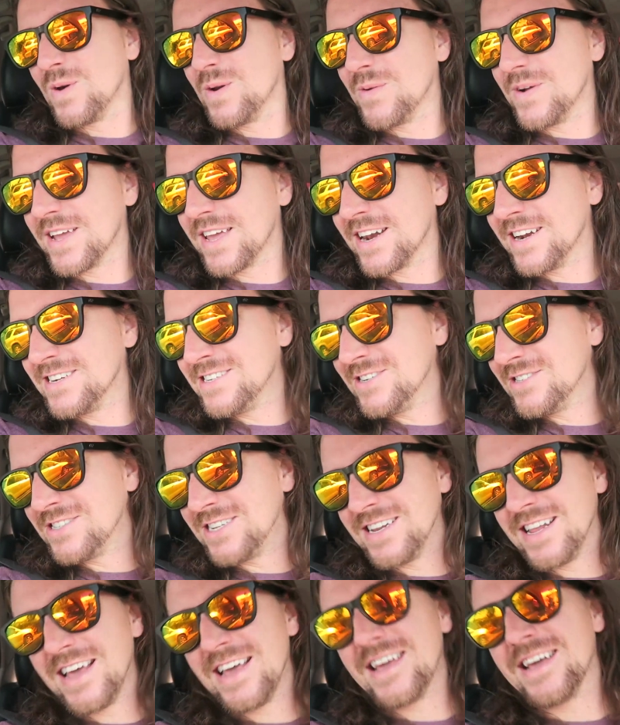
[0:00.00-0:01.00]
what are we gonna do
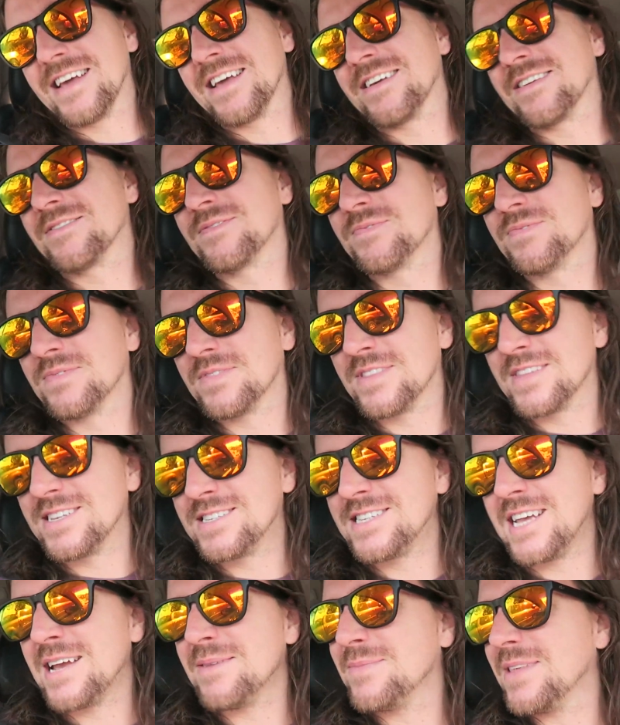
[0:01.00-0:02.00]
today? We're gonna
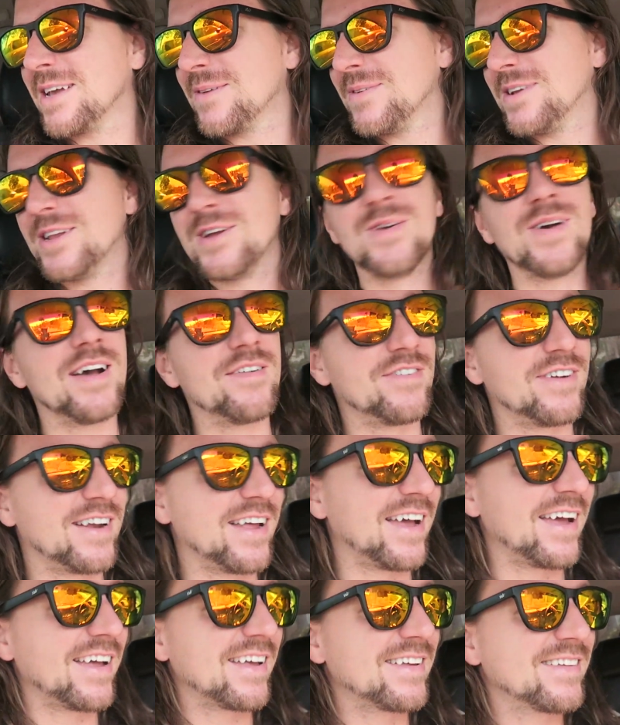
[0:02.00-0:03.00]
the same thing we do every
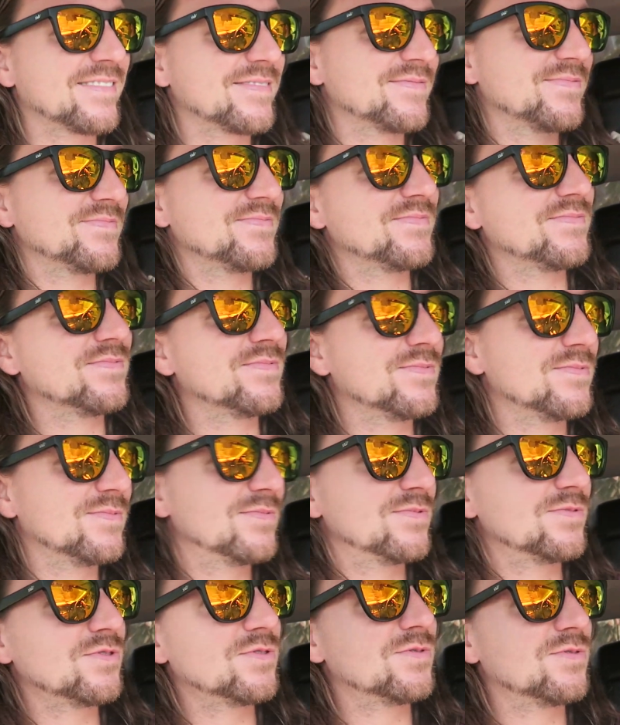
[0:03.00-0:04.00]
day.
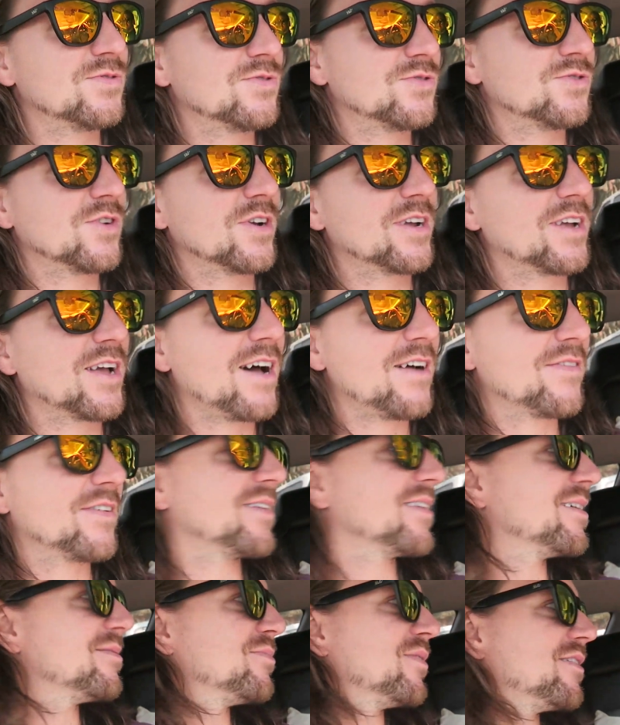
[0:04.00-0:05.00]
Play FIFA. Drink coffee
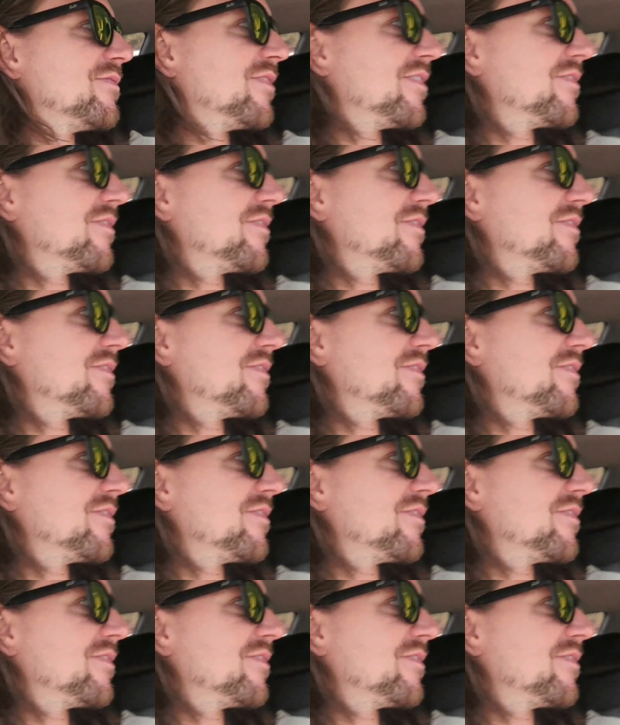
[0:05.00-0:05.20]
and play